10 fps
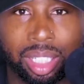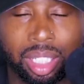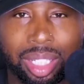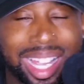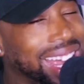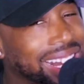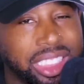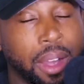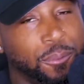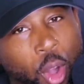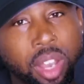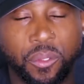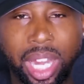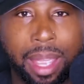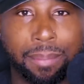Y'all gotta stop falling
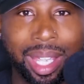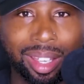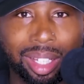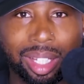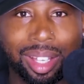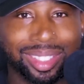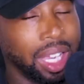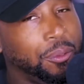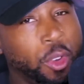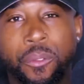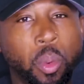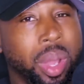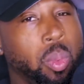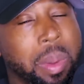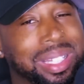for that, man. Stop falling for what a
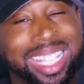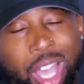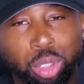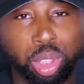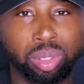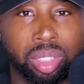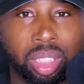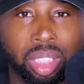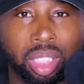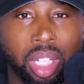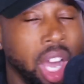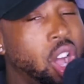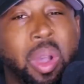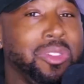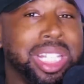woman tells you.
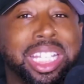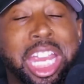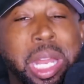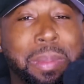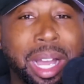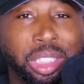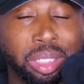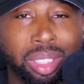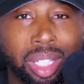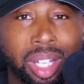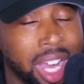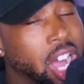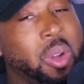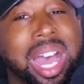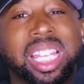Oh, I really care about you.
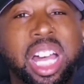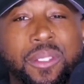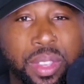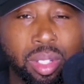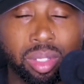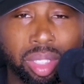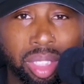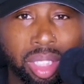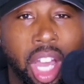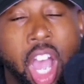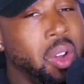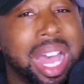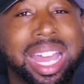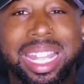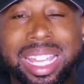Oh, I love you. Oh,
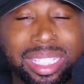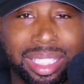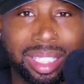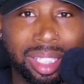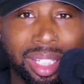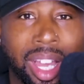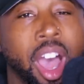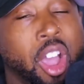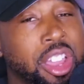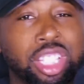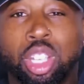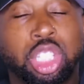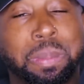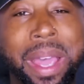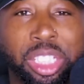I this. Oh, you're so
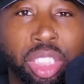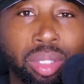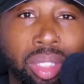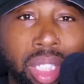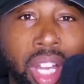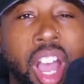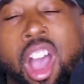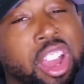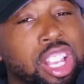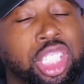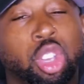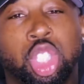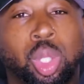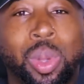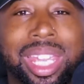special. Oh, you're so
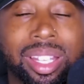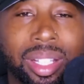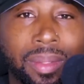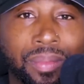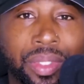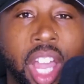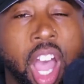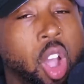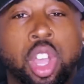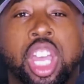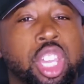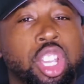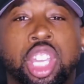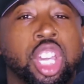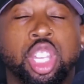sweet. Oh,
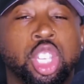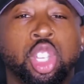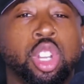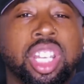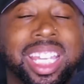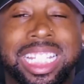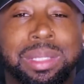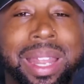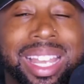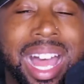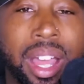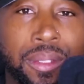you're the luckiest man alive.